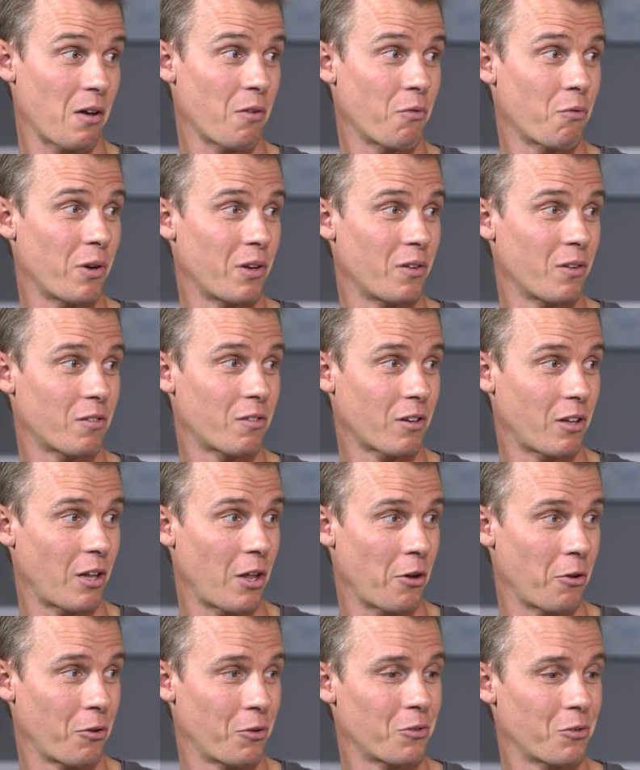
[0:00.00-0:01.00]
if we
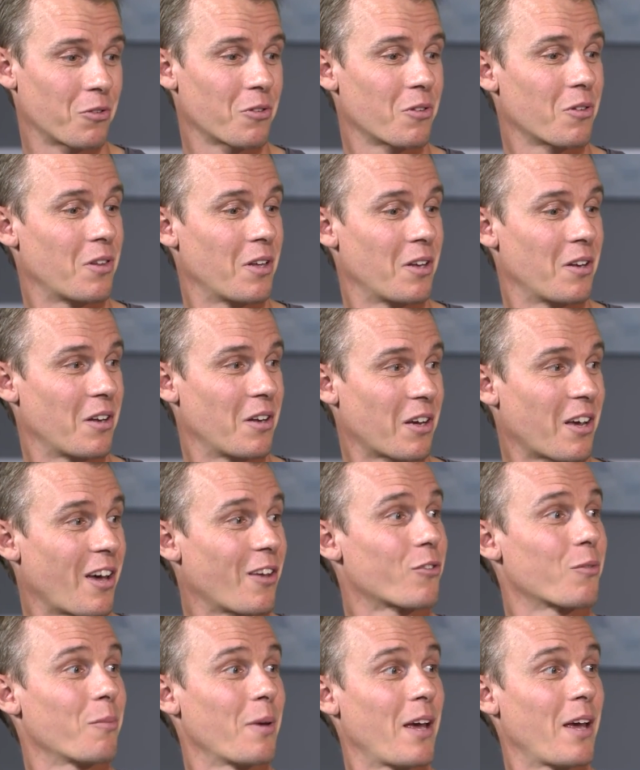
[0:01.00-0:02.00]
disclose that a
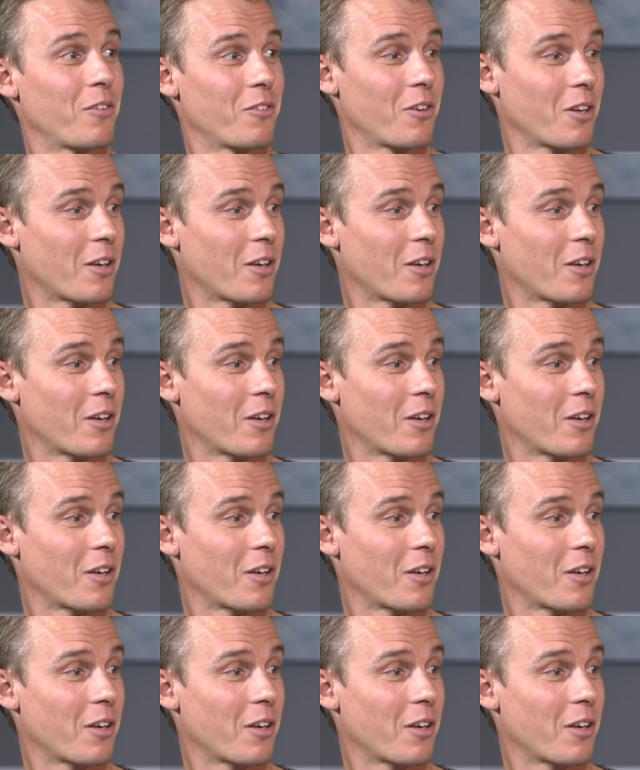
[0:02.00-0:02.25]
customer has an